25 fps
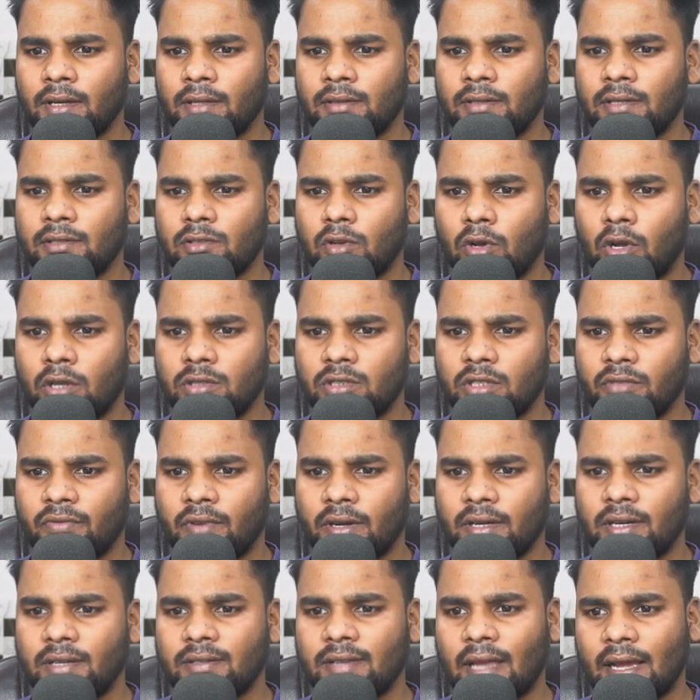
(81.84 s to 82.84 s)
This launch
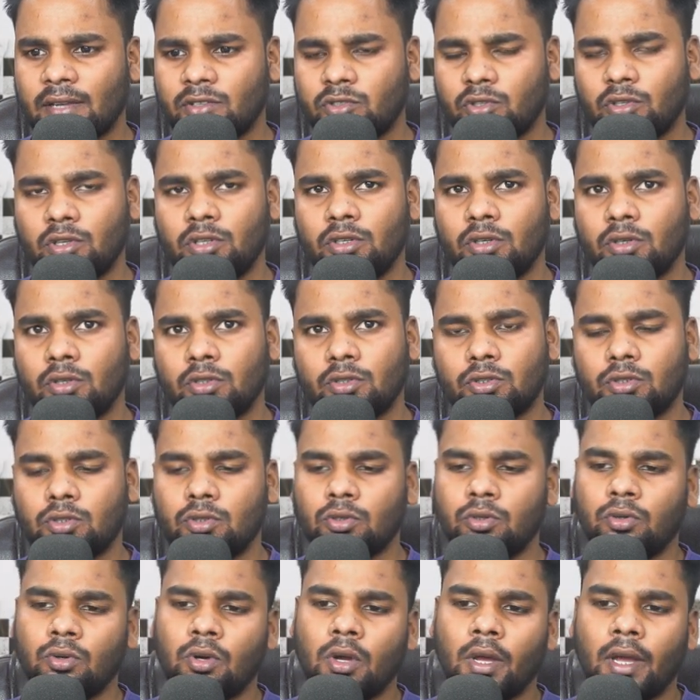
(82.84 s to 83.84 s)
effect is actually used
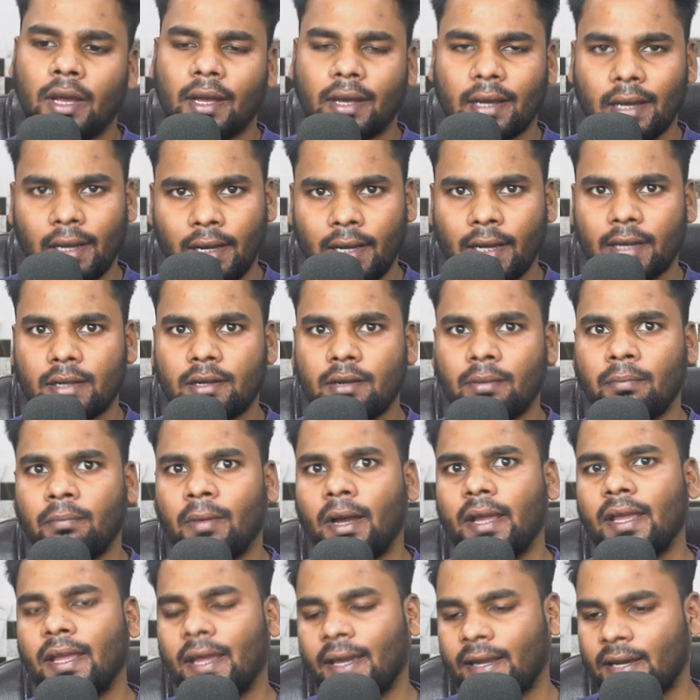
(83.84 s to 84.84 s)
to collect
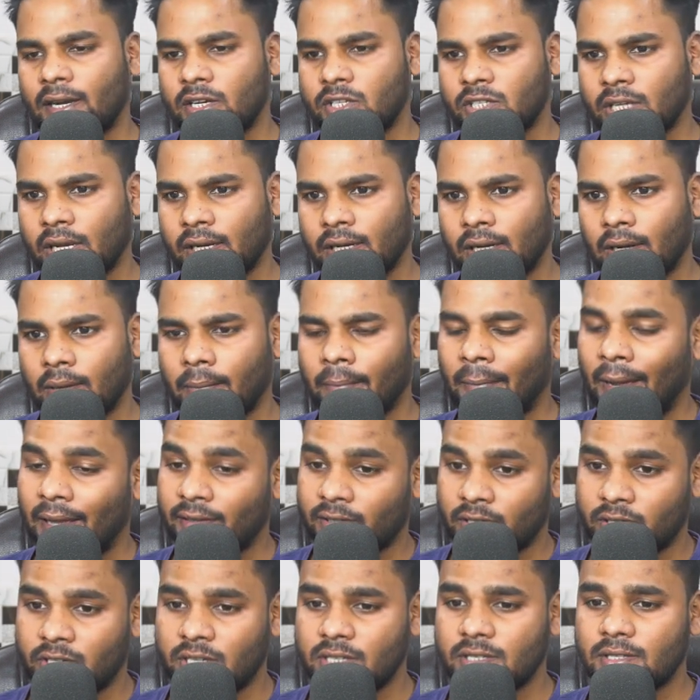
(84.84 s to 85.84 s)
my error channel
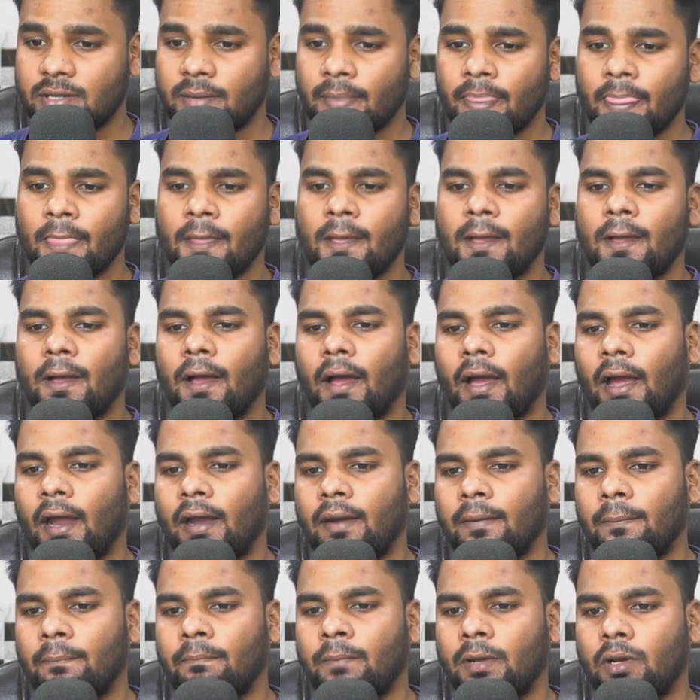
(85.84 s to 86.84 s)
messages.
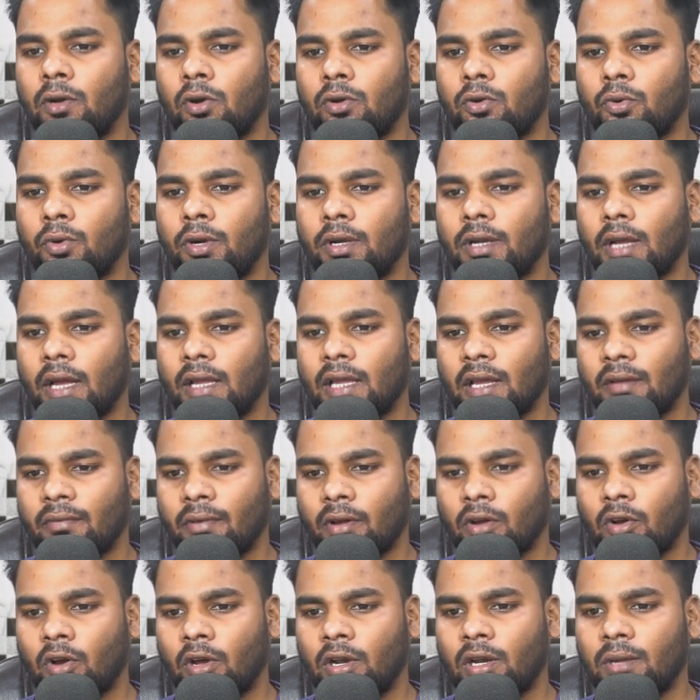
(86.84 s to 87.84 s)
And below to it, I have a
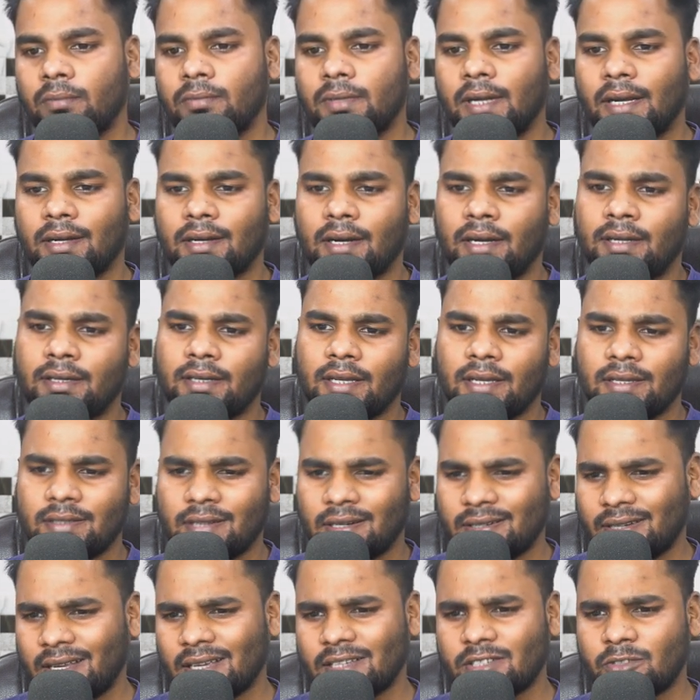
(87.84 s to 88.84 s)
column that contains
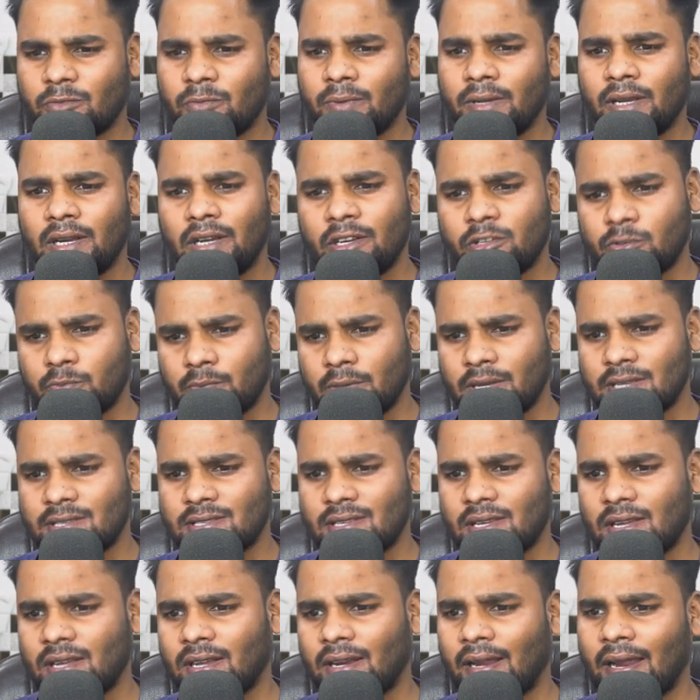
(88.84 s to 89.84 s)
a text field,
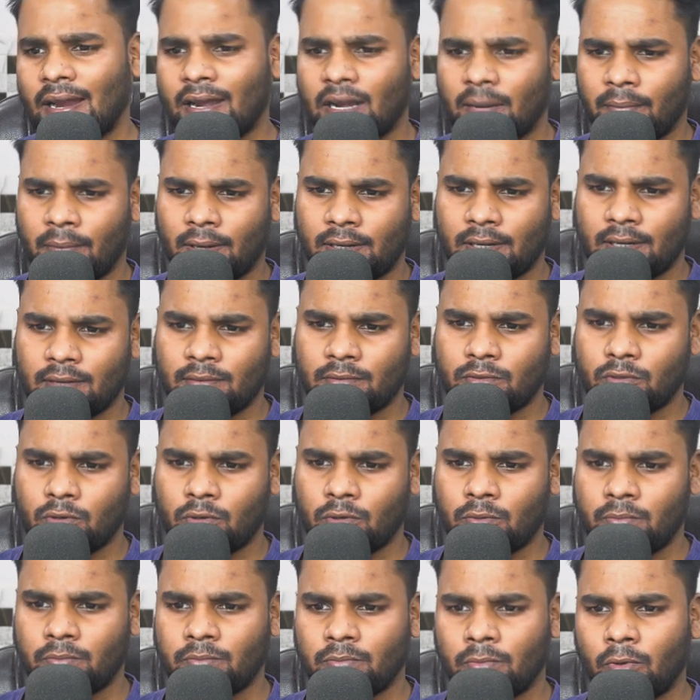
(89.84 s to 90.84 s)
spacer, and a button.
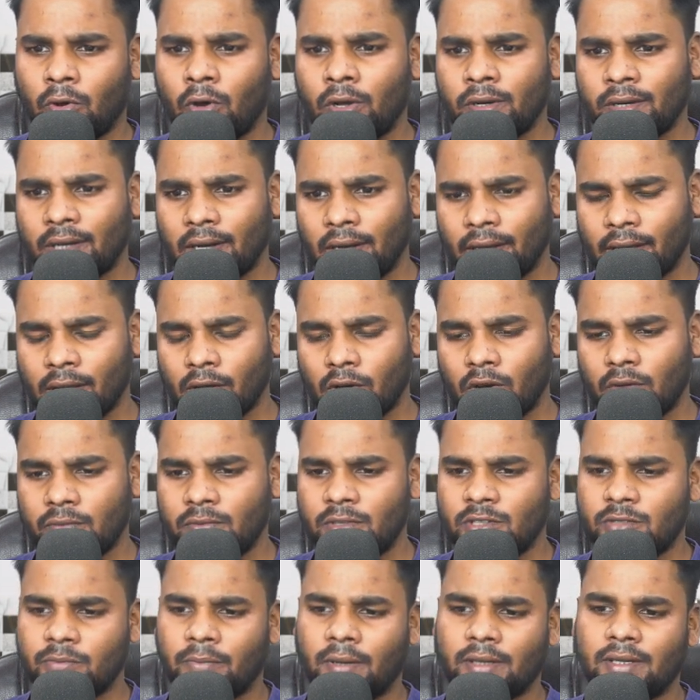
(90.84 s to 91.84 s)
So on clicking of
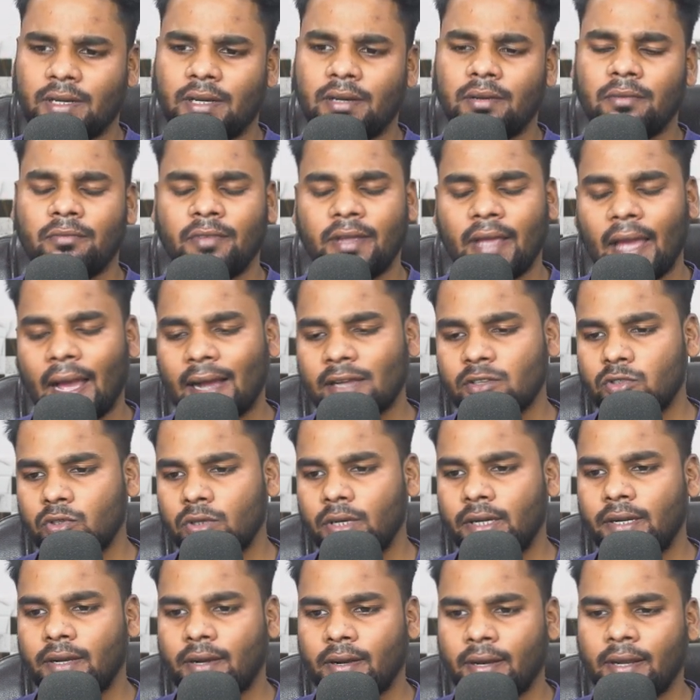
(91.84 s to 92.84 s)
this button, we
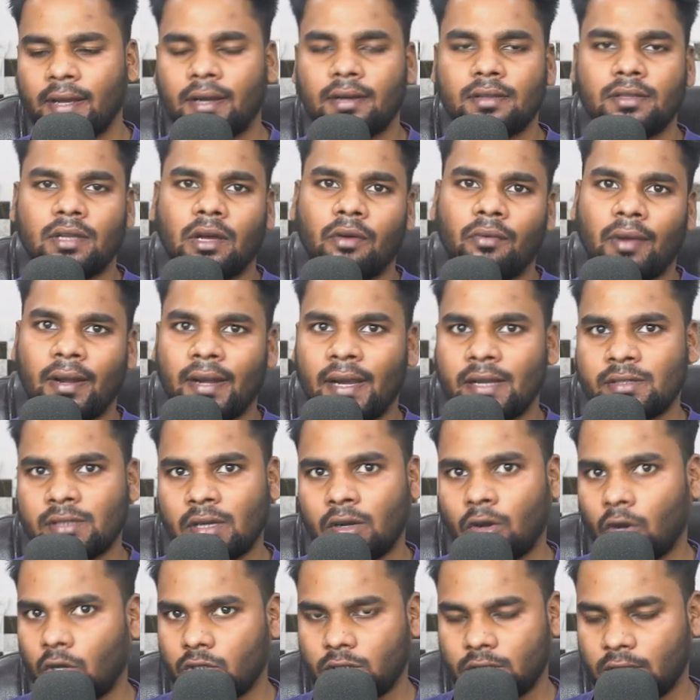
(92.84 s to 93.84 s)
actually trigger the
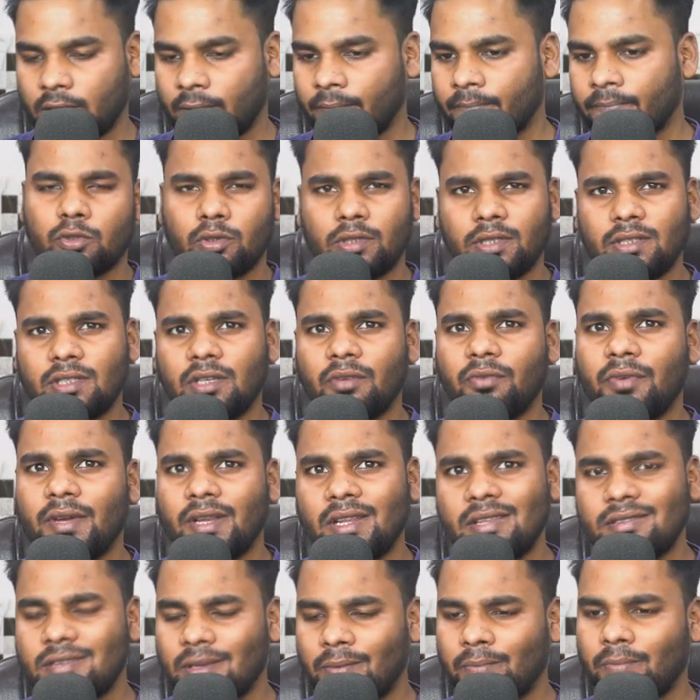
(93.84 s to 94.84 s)
validation logic. So this is a
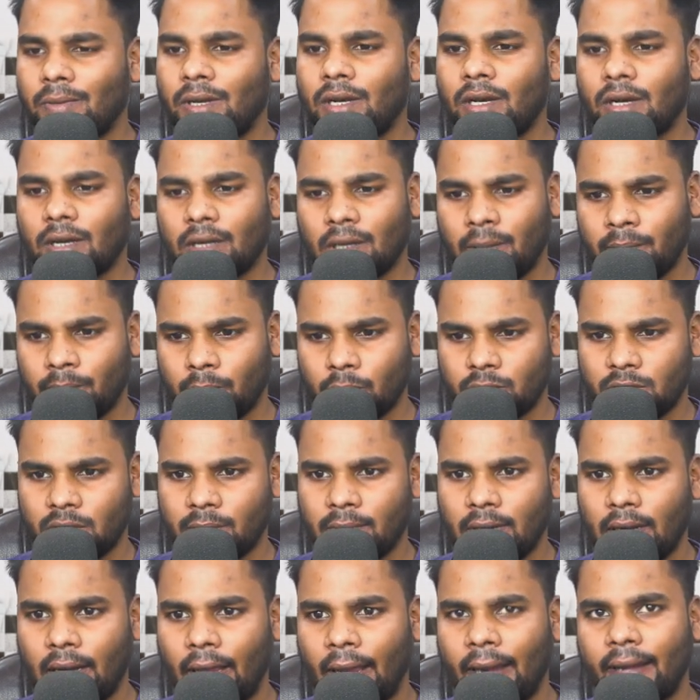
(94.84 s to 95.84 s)
very simple
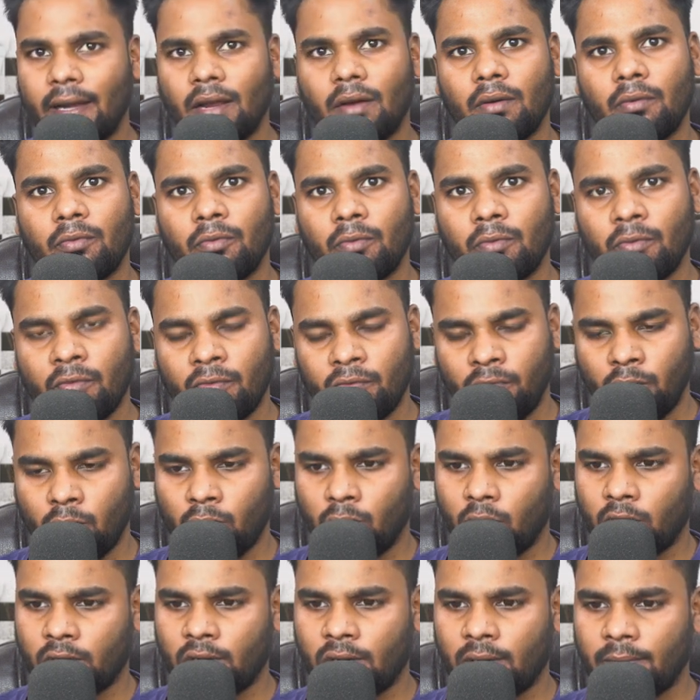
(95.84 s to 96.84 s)
composable and a view
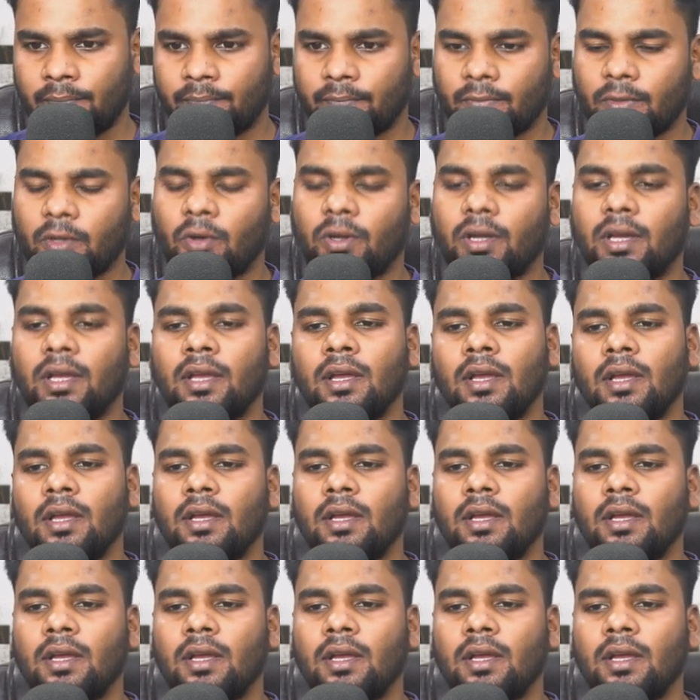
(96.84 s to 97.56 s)
model. Okay.